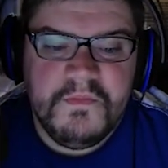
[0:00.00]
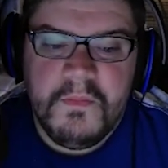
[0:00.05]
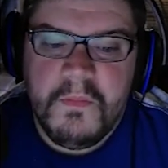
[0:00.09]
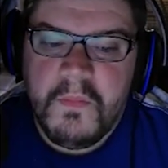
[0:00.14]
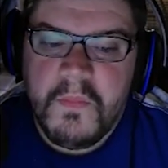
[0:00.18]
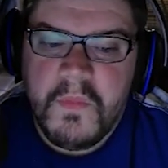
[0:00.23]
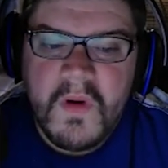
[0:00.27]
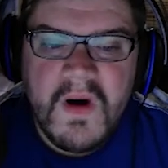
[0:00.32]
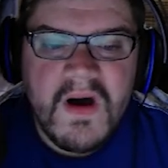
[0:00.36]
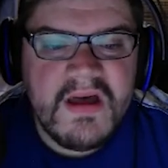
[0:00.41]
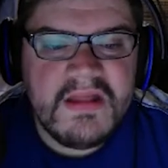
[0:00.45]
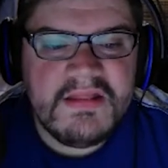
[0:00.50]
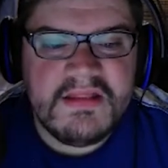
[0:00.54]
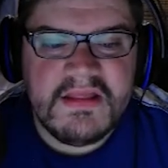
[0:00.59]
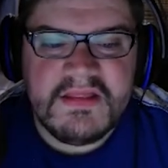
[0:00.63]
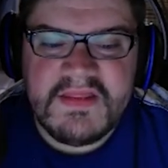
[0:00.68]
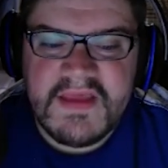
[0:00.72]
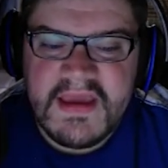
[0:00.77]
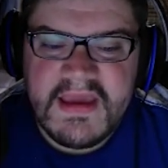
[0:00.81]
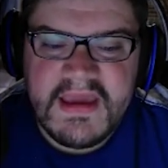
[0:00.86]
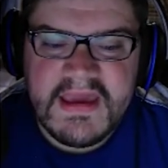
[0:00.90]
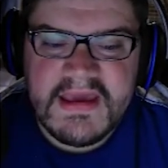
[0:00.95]
But the
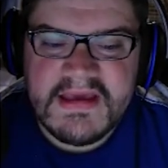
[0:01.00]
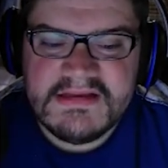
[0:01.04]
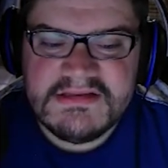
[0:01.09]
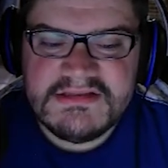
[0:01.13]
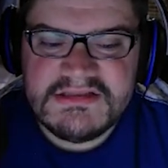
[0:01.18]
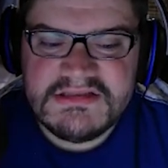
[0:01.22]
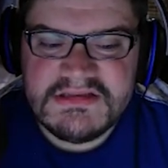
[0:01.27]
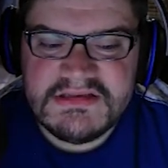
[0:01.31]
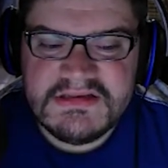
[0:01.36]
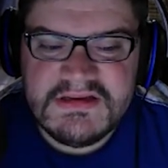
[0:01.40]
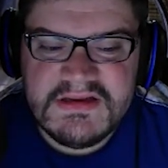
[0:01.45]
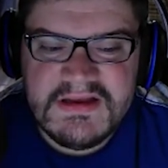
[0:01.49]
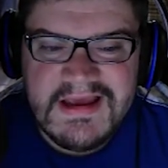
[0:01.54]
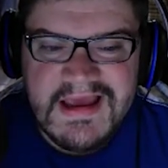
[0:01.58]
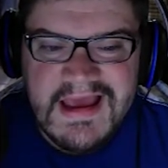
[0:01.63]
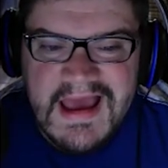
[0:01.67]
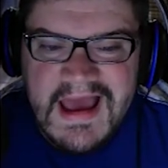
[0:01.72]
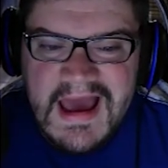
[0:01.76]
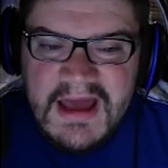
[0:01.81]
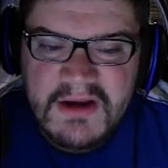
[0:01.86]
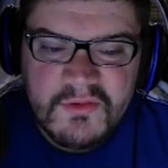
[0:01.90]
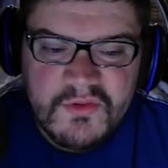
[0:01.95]
thing is,
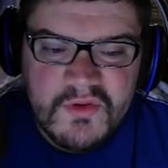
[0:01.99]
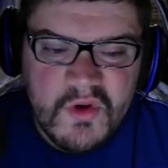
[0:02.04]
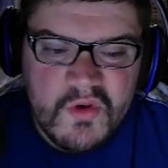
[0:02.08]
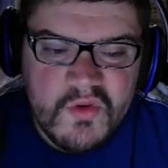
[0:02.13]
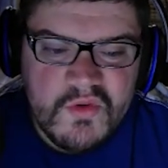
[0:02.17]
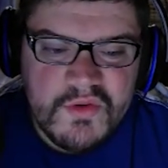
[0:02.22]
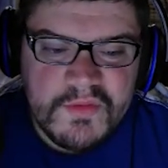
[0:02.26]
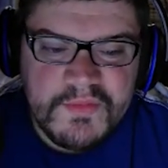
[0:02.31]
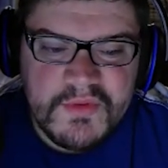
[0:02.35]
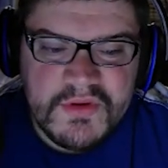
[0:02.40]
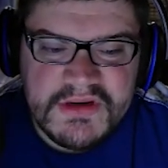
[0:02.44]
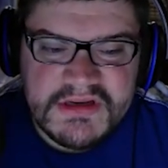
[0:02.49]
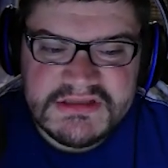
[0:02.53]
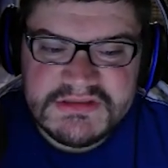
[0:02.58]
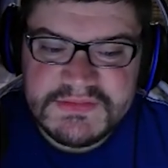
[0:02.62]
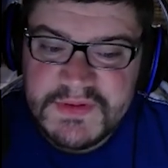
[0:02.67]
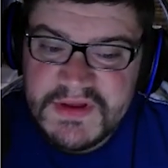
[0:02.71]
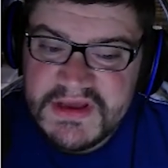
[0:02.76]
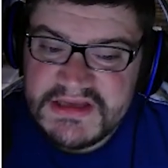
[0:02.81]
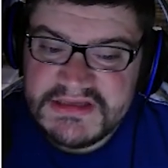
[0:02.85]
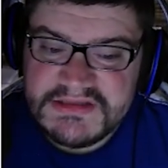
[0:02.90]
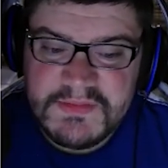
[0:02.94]
I don't know who to put in his
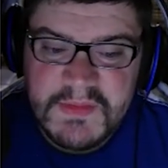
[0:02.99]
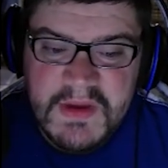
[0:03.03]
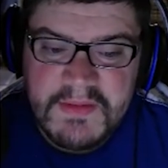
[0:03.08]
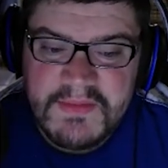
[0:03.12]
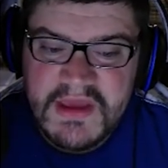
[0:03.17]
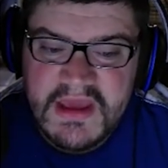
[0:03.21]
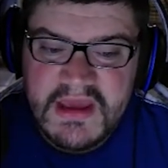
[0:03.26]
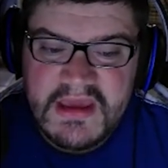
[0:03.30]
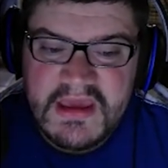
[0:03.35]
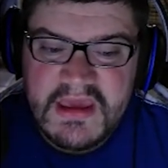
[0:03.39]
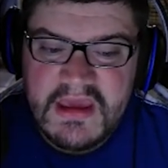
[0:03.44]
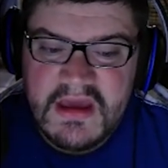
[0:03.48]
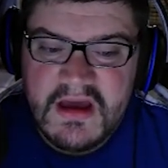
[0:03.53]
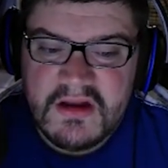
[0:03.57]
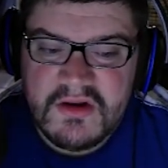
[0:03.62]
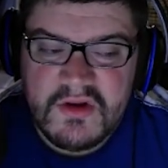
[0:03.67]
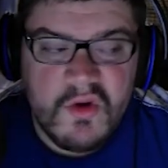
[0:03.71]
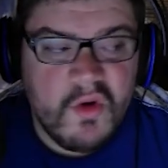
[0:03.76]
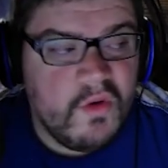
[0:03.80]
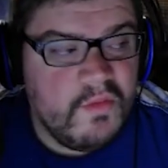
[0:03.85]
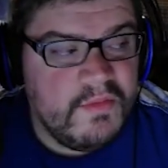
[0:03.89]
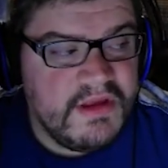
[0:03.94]
place. Maybe a Keon
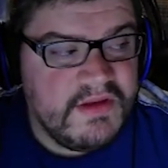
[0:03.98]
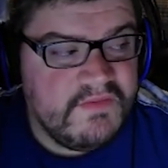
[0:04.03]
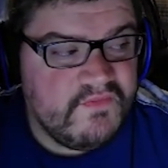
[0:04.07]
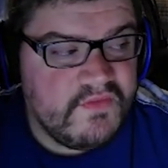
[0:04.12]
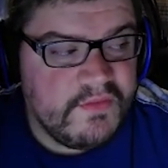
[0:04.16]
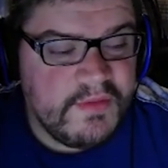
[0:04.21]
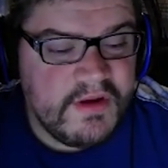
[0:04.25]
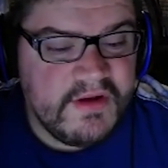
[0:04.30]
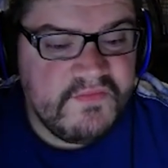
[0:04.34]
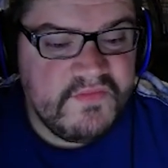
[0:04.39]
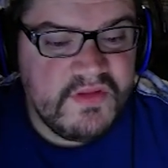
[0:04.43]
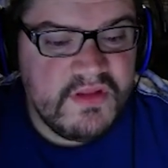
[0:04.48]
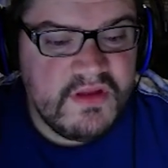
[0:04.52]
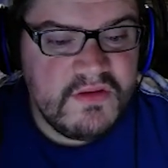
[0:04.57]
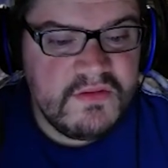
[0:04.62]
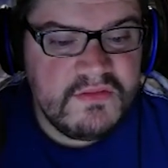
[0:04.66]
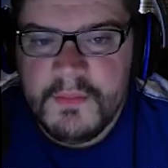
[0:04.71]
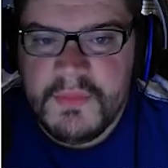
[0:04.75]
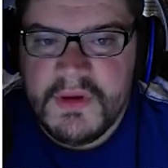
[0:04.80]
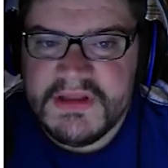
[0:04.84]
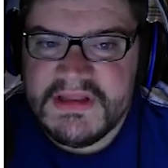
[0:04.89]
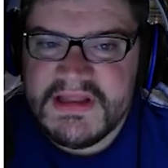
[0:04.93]
Coleman for Buffalo.
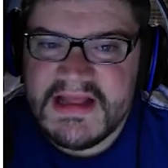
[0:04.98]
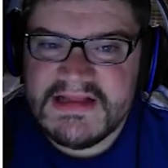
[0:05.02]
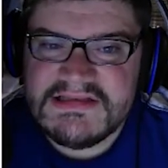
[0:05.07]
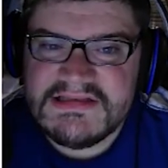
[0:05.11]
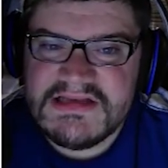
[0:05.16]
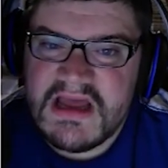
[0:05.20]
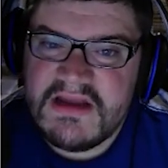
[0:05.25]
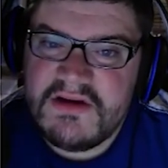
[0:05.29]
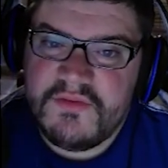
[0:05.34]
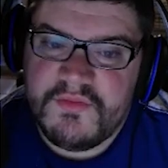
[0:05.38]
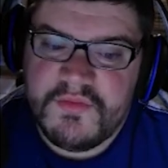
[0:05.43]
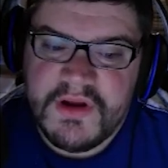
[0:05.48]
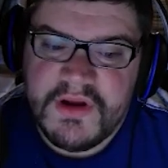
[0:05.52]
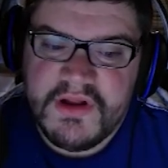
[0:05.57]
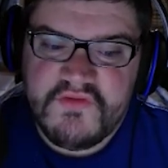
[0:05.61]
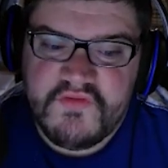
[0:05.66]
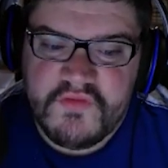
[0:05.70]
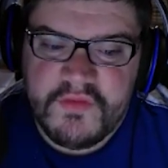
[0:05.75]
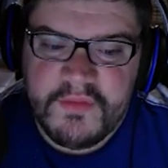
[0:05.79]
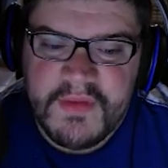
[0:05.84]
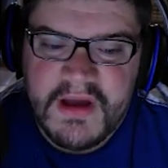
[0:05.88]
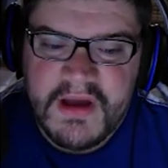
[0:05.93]
But that's kind of rich
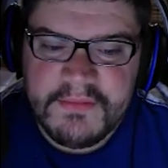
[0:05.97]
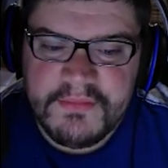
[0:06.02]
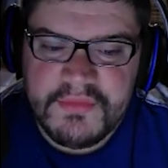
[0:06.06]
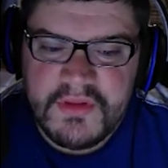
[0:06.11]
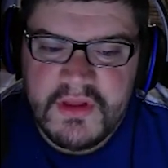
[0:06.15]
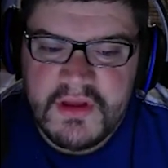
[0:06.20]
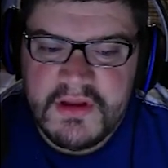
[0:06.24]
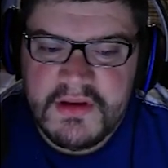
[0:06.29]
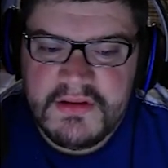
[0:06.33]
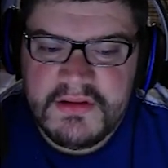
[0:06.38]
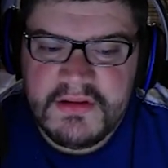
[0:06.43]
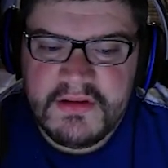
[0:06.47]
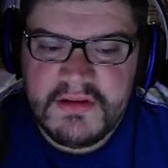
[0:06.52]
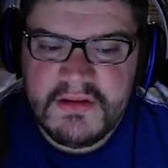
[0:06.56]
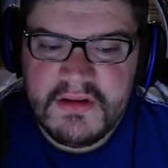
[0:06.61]
for my blood.